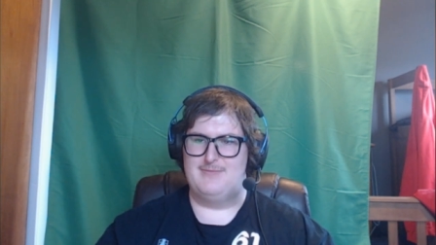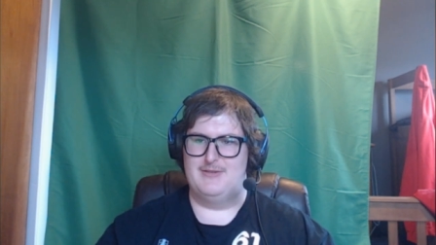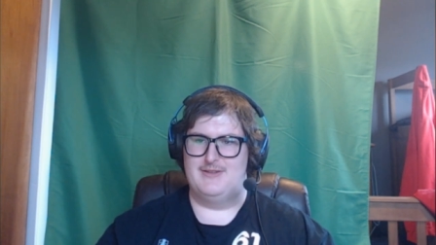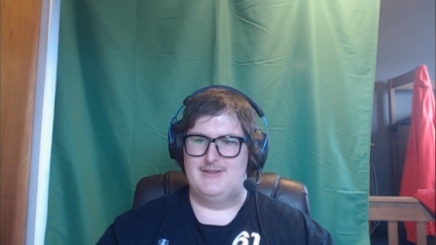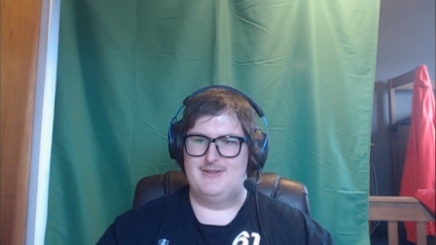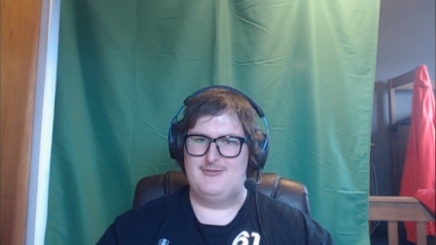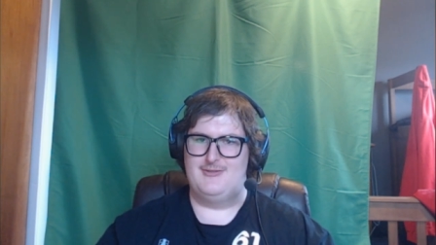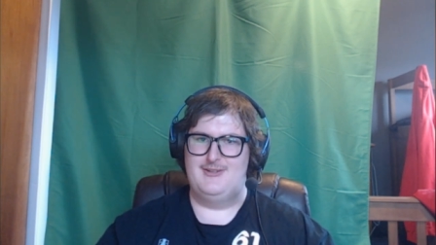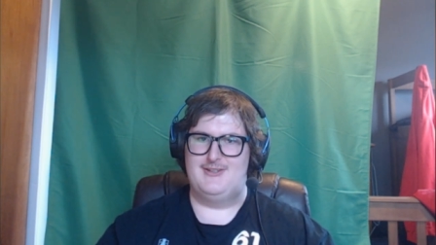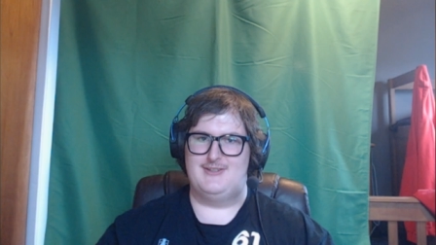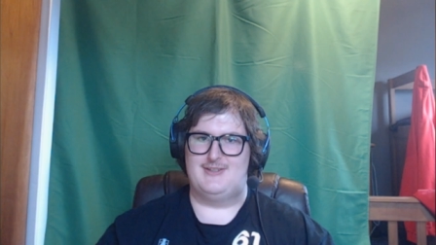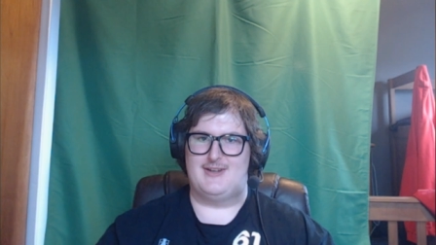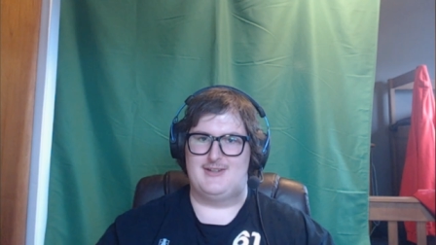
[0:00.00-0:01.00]
but this one
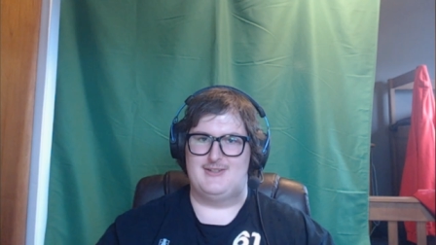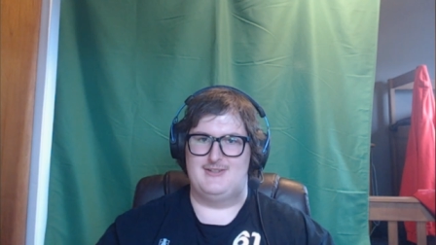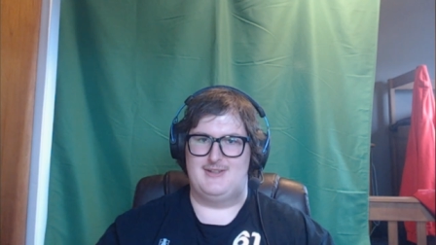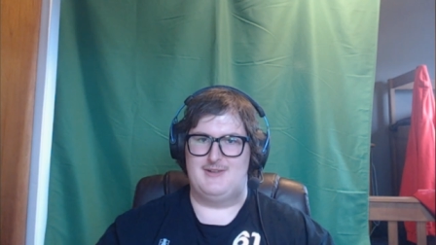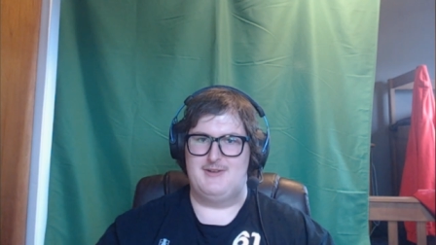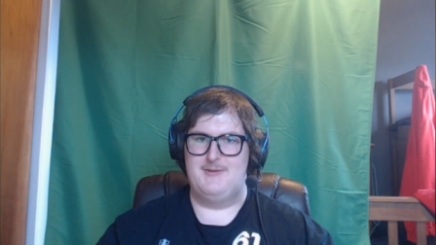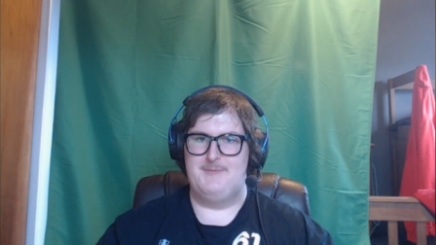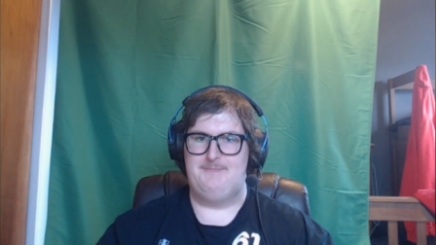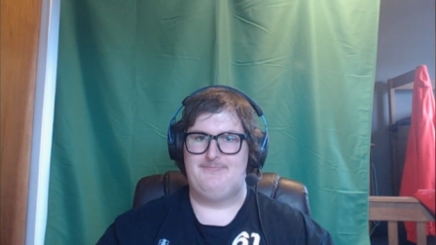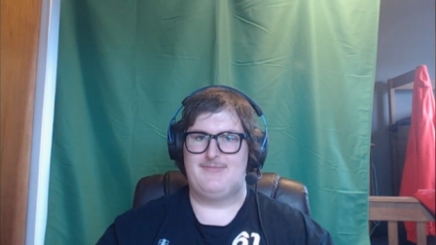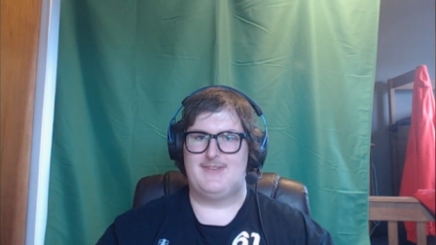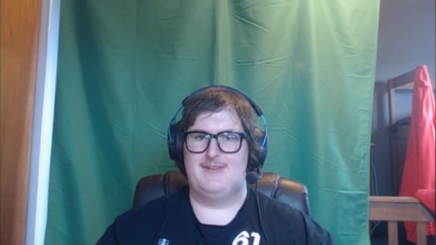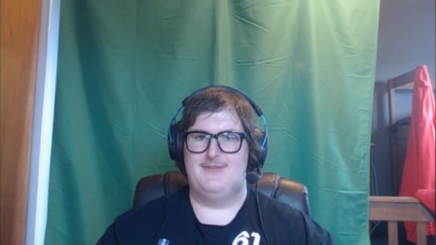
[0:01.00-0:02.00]
is actually like
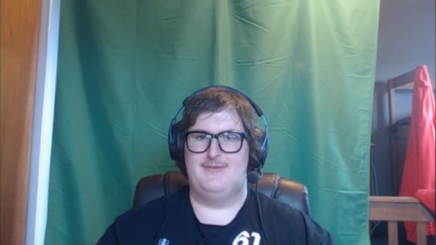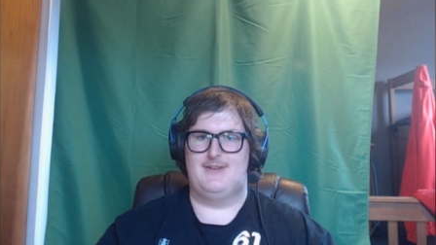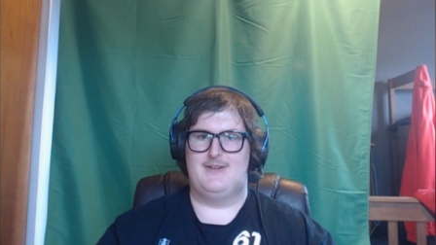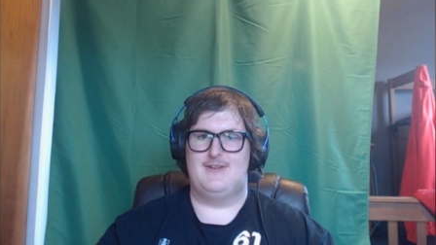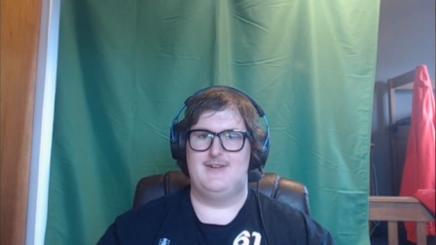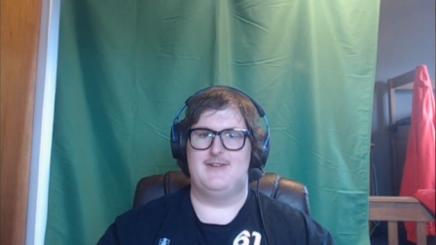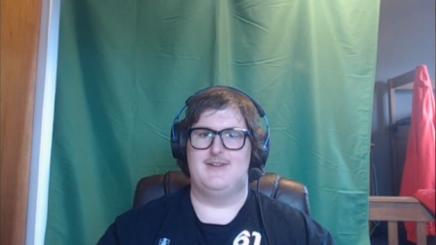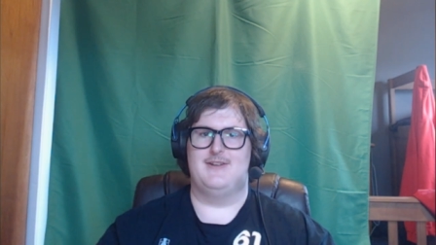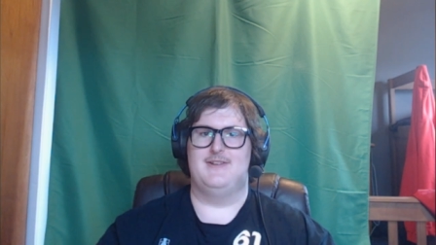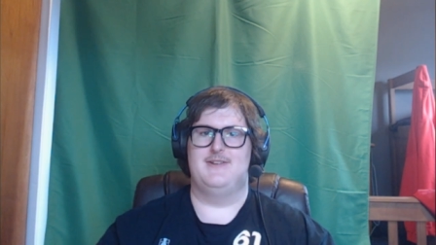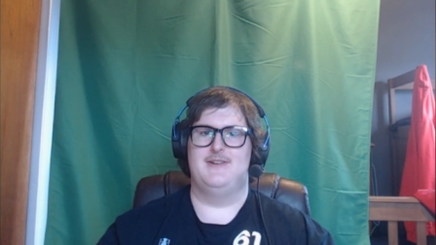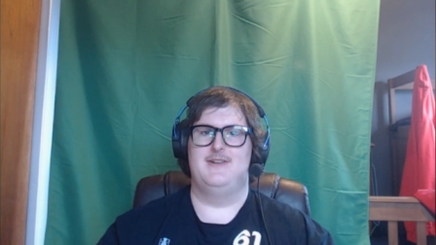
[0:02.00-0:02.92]
very good.